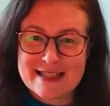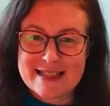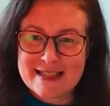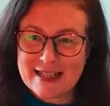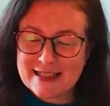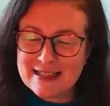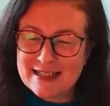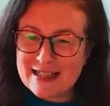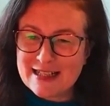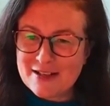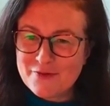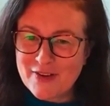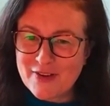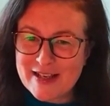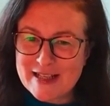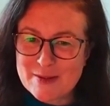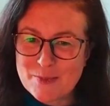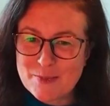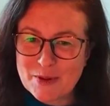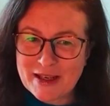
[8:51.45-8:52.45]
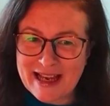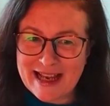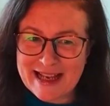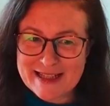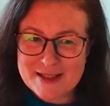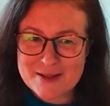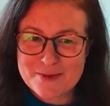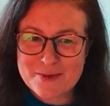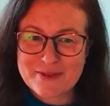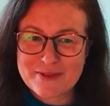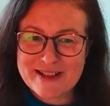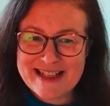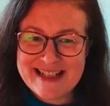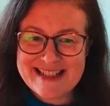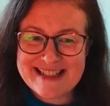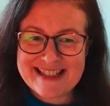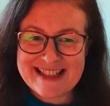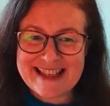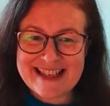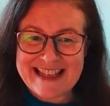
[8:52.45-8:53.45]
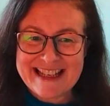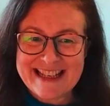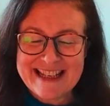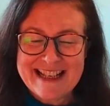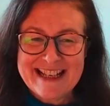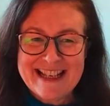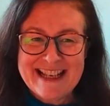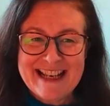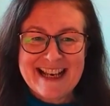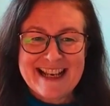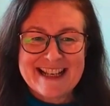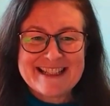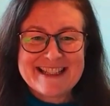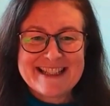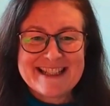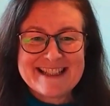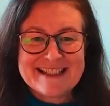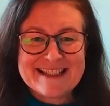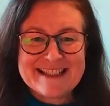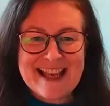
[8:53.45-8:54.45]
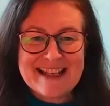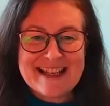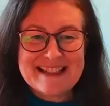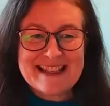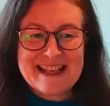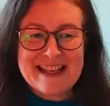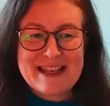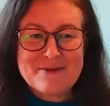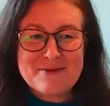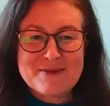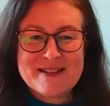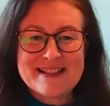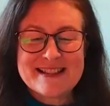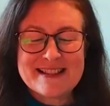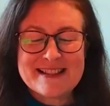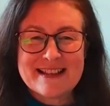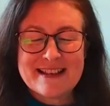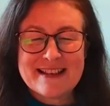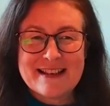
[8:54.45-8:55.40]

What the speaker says: suddenly Facebook ads were easy. And she said it was